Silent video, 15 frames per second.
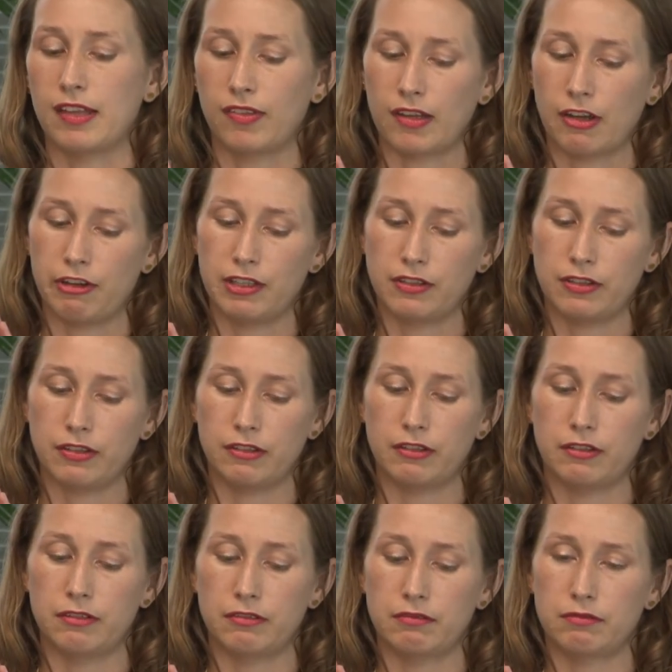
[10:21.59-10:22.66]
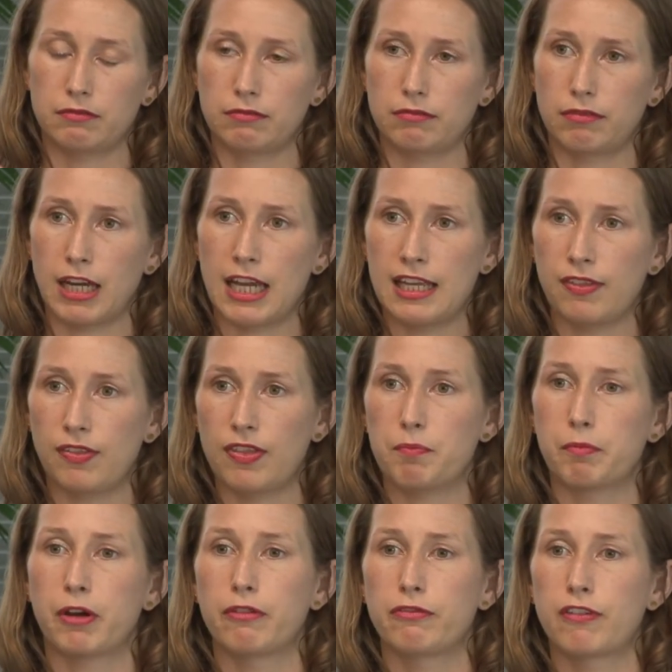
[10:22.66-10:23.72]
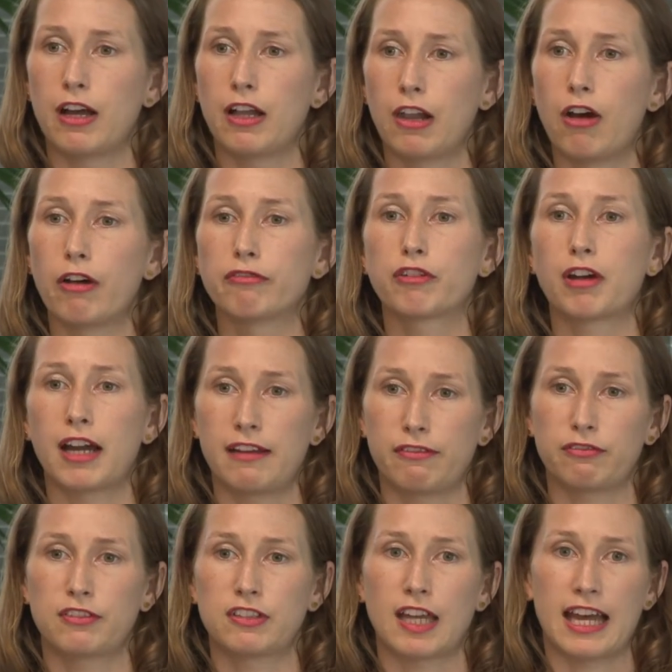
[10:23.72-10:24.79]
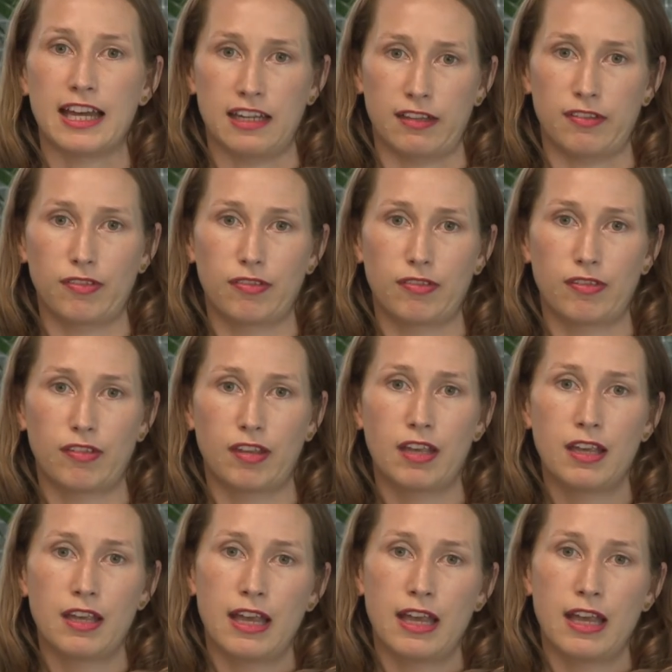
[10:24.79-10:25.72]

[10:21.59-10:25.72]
It's going to raise the profile of craft artists.